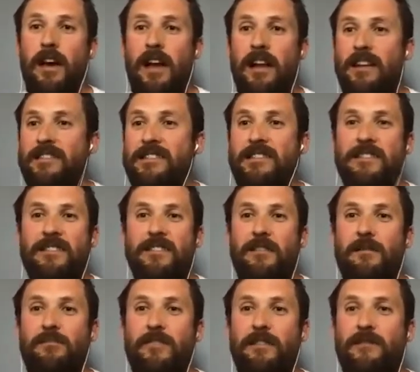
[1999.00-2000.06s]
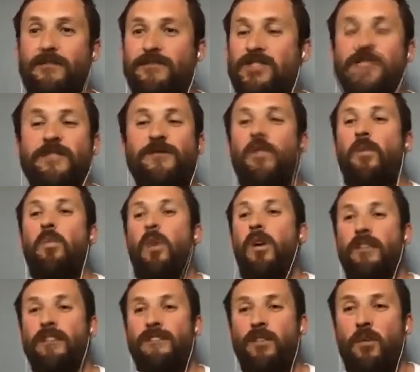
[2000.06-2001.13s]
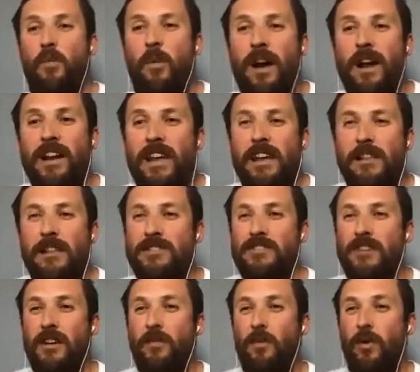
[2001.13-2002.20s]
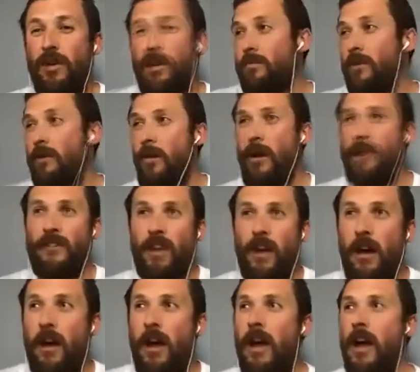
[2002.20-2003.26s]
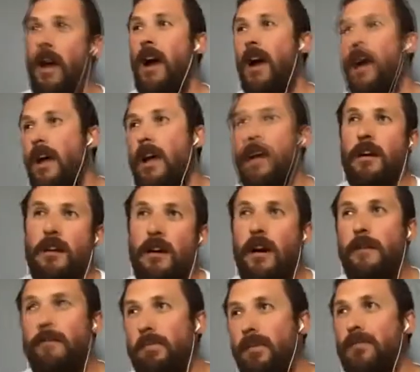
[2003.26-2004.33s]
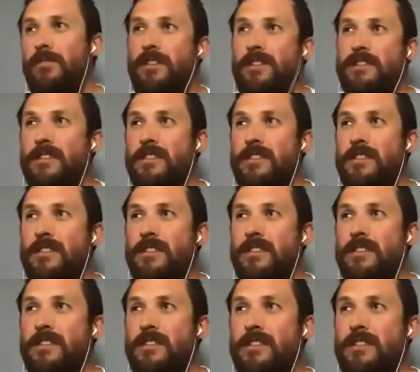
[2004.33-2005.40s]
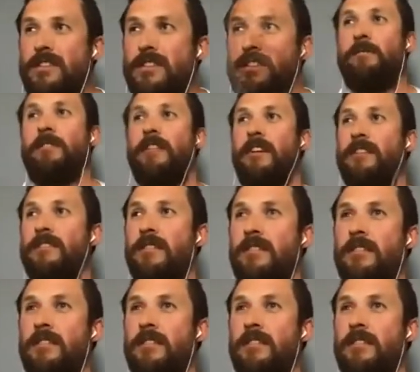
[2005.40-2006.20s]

And it's just for what? For 1 kilo, so I can walk into my wife and go, "Hey, I pulled this amount." And she looks at me and goes,